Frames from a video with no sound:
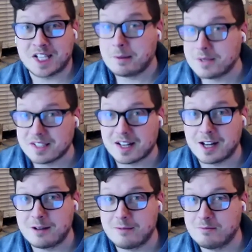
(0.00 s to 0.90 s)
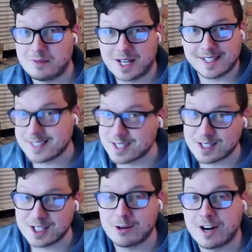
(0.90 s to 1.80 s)
time to time as the
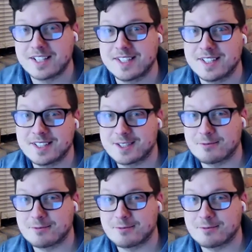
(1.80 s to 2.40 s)
need arises.